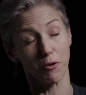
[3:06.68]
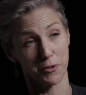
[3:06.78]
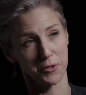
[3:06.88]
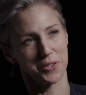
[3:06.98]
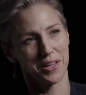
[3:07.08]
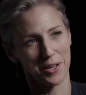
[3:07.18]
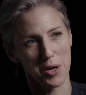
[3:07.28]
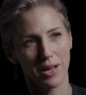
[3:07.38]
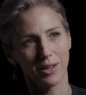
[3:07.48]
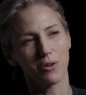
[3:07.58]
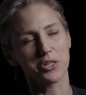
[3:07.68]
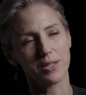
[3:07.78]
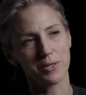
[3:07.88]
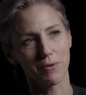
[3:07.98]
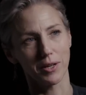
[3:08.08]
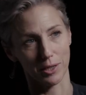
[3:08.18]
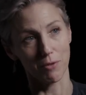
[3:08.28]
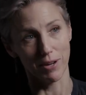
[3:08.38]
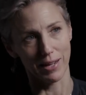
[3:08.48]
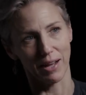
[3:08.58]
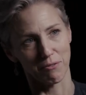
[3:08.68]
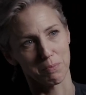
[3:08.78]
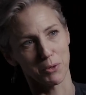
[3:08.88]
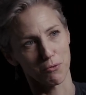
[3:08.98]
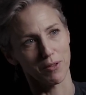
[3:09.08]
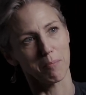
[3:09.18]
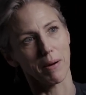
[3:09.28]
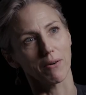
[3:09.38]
focus, you've got a cheetah running, you really have to move that